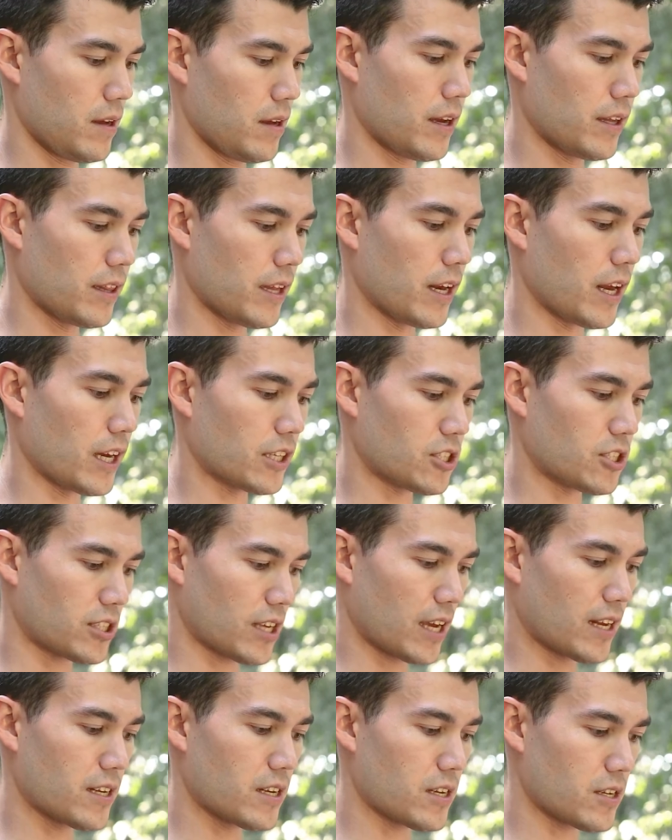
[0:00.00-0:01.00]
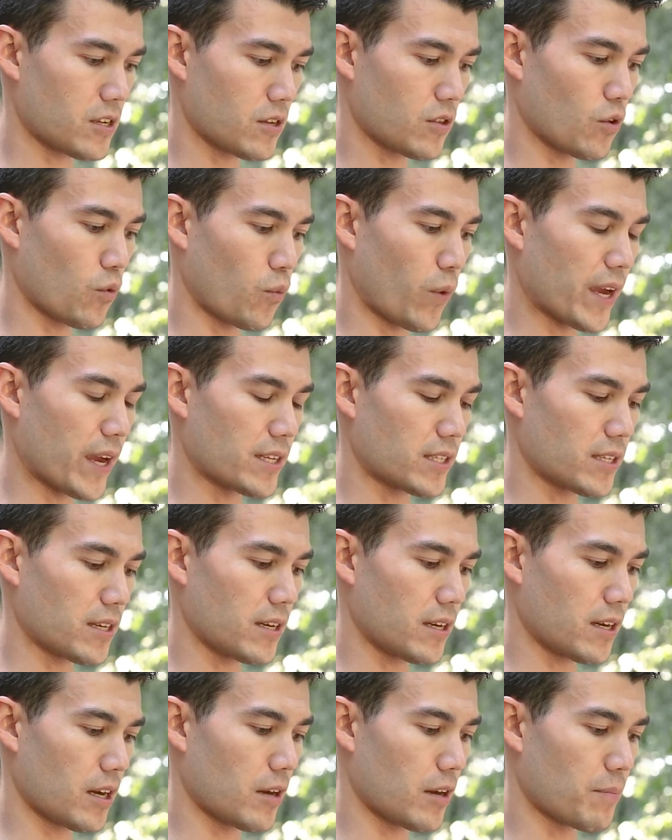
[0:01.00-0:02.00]
And then I send the weight
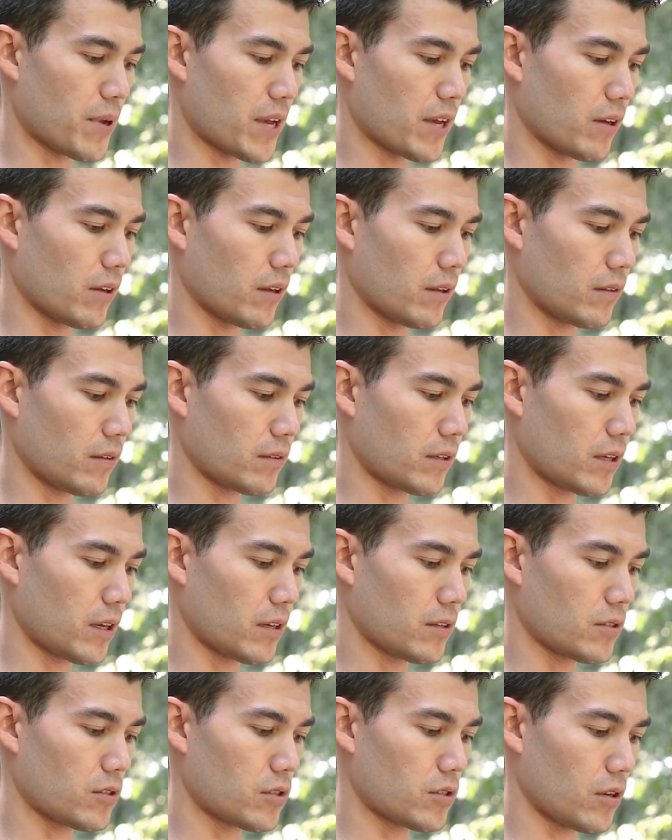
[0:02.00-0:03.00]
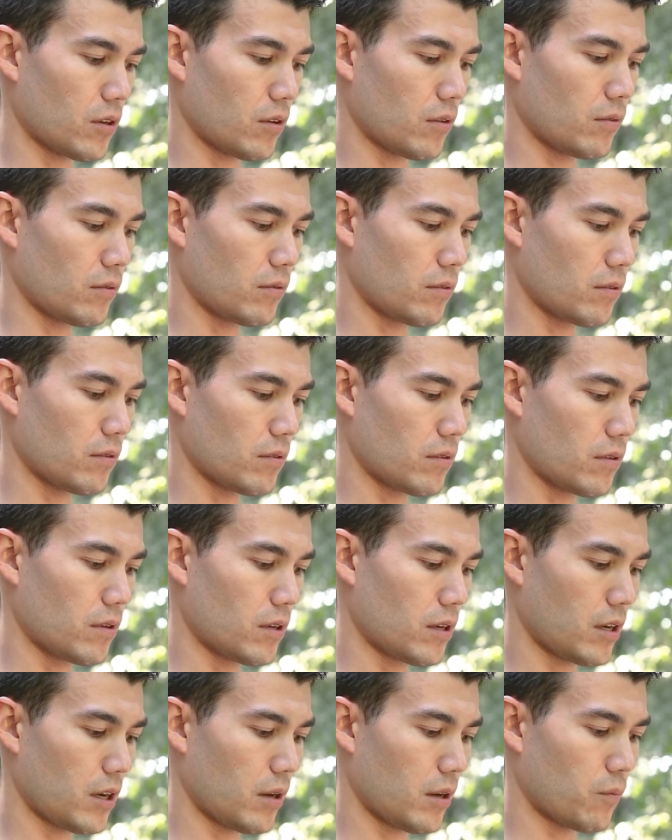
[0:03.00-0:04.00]
uphill. Okay, so
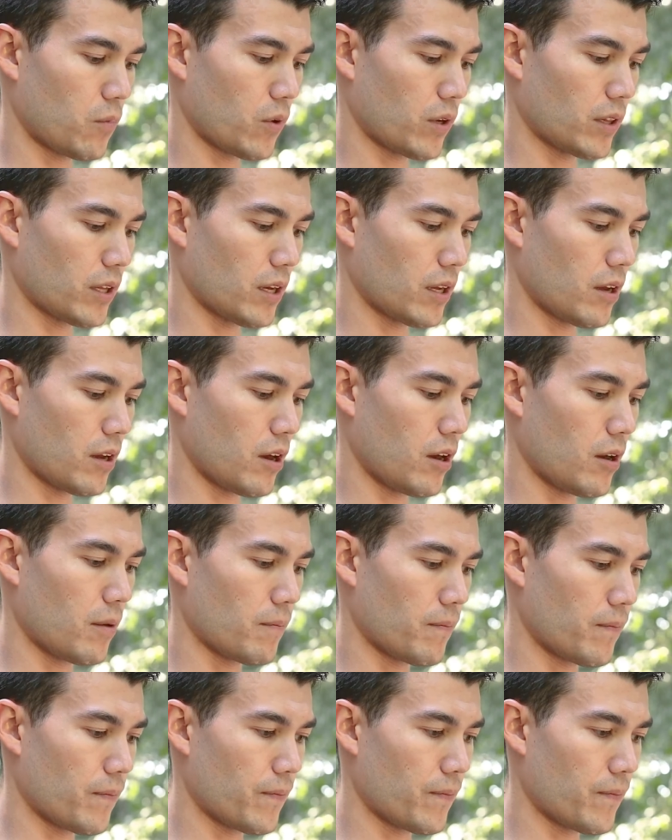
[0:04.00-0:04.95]
I bring that up